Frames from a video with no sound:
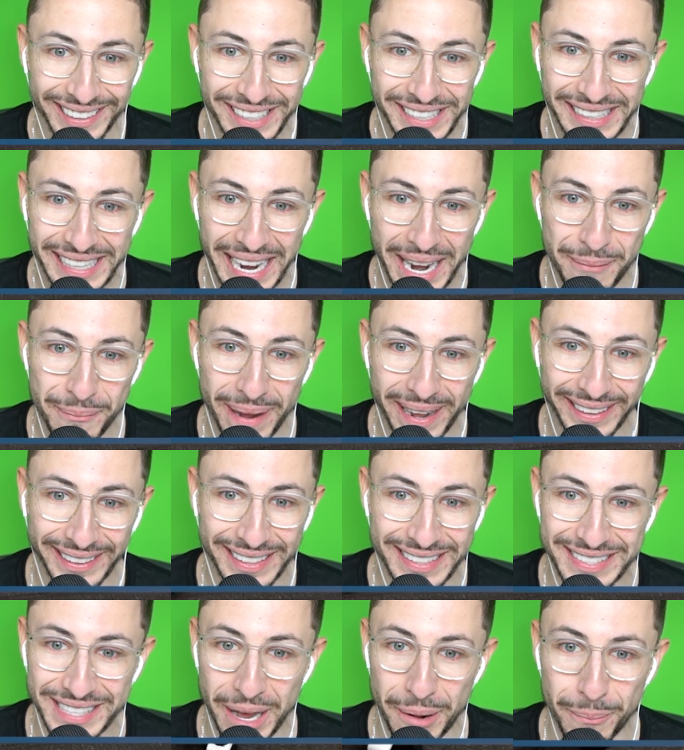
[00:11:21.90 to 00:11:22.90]
You can't make
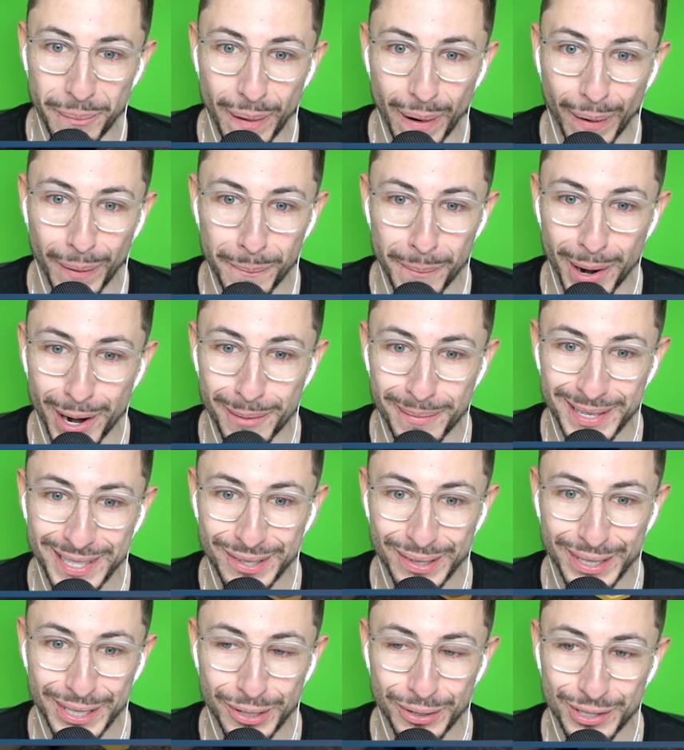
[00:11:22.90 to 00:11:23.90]
this up, bro. Murder
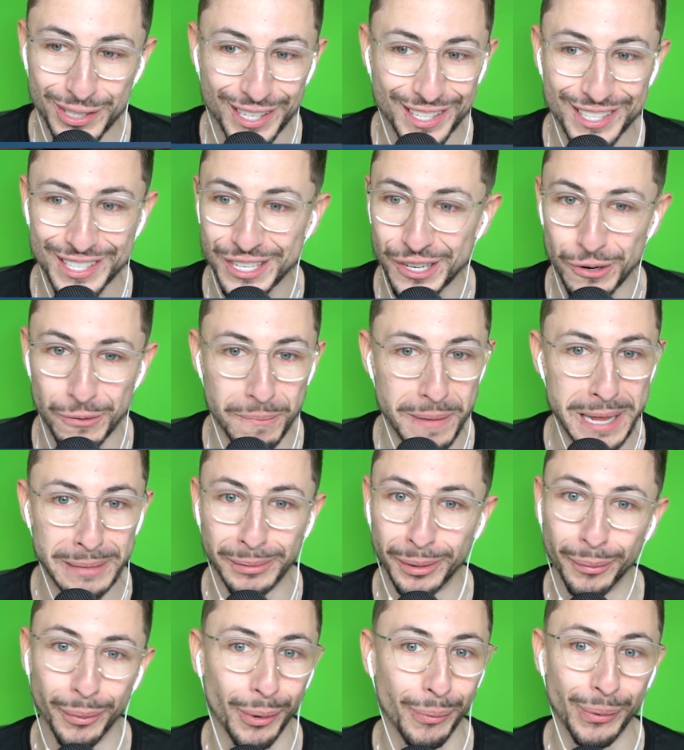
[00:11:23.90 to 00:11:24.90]
Mystery 2 is just too
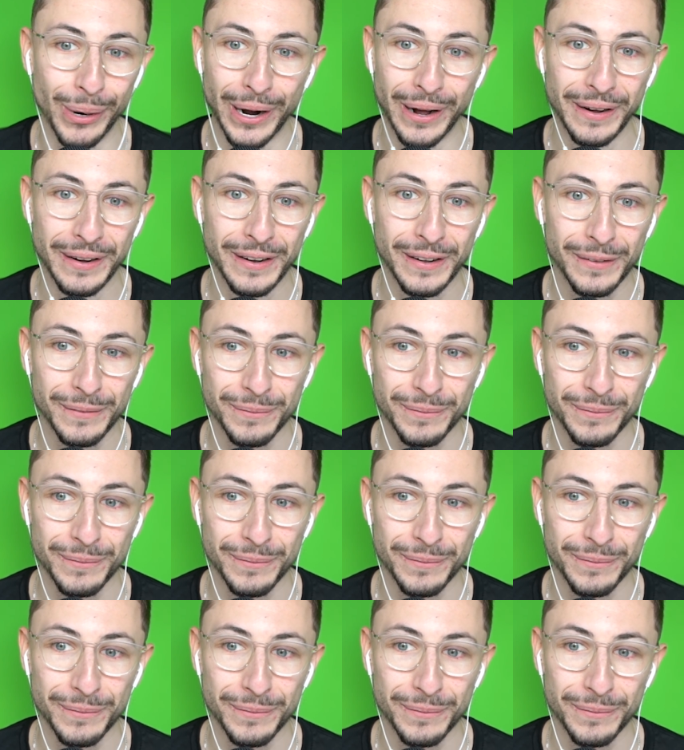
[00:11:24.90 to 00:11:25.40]
memeable, bro.